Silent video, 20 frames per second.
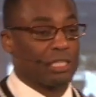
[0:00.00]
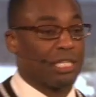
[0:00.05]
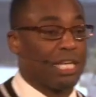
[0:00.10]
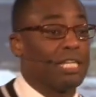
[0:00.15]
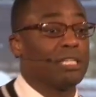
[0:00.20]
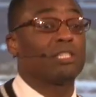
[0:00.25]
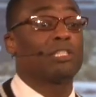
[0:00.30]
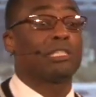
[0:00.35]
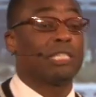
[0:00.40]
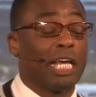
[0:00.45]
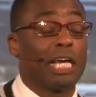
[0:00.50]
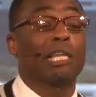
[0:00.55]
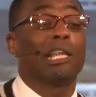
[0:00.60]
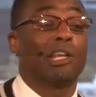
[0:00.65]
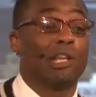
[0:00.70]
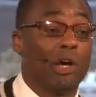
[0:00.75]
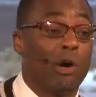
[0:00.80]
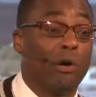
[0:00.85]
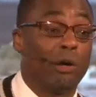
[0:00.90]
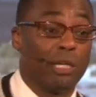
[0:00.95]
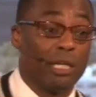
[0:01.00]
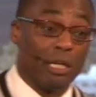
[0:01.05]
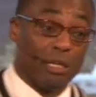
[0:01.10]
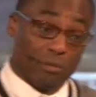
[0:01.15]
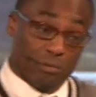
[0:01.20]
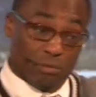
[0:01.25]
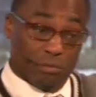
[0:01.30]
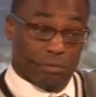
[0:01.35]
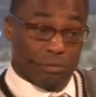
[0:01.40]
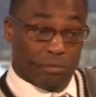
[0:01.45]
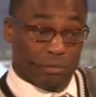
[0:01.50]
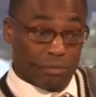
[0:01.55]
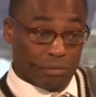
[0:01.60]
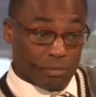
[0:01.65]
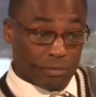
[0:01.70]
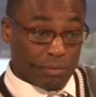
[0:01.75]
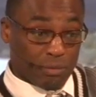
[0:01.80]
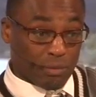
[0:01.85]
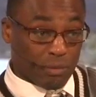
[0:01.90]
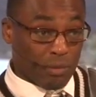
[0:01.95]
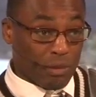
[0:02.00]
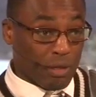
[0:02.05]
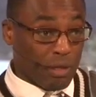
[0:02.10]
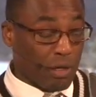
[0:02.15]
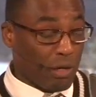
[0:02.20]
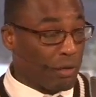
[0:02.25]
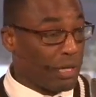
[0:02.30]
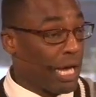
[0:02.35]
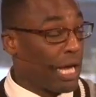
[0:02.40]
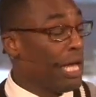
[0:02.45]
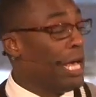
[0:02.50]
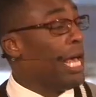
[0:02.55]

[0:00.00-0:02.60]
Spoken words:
is still anointed. Okay,